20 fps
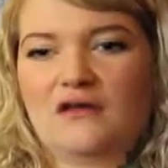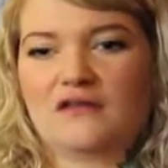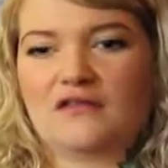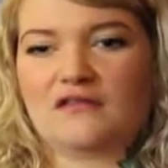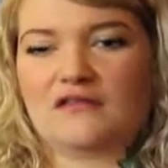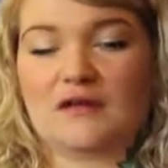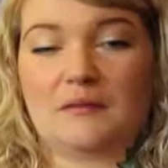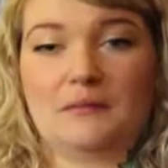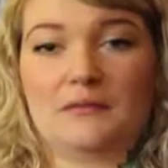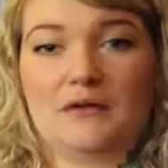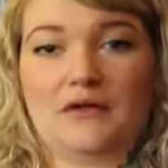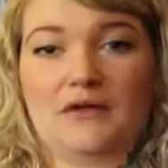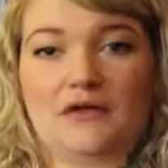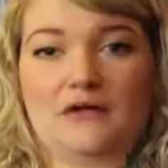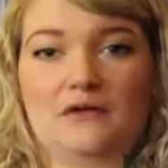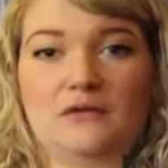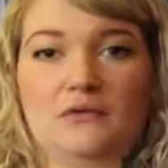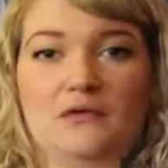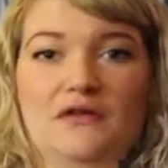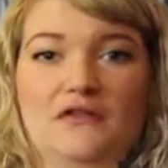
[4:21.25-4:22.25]

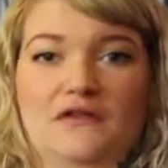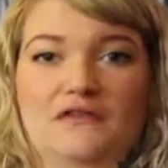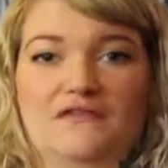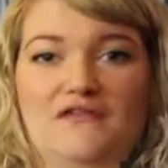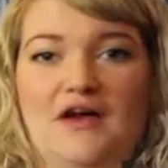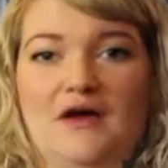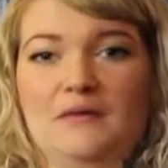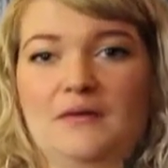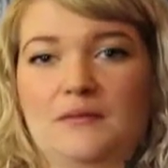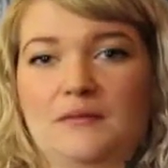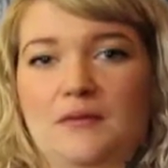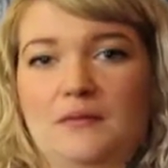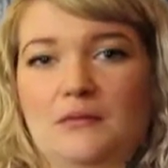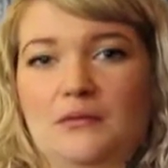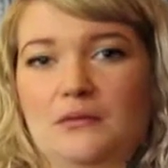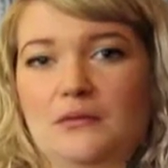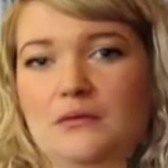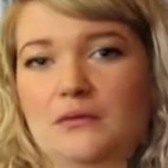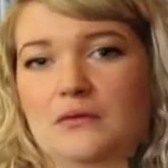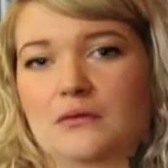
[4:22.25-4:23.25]
somebody with a family
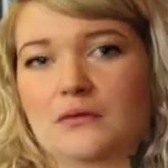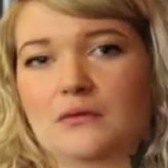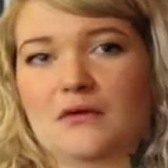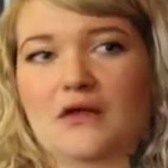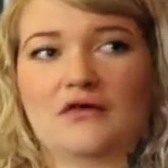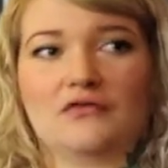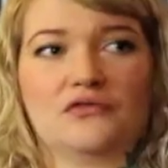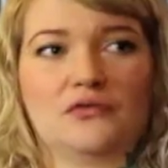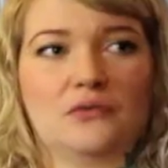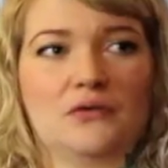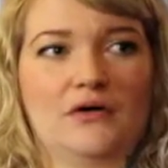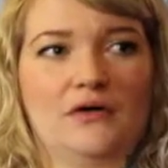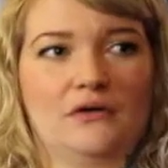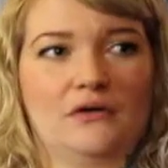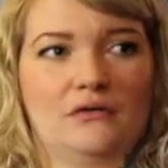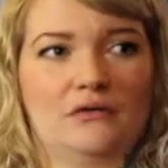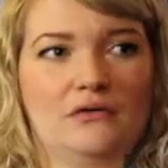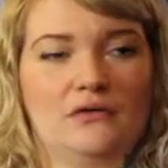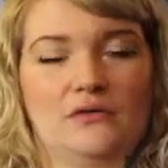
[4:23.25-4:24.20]
member or loved one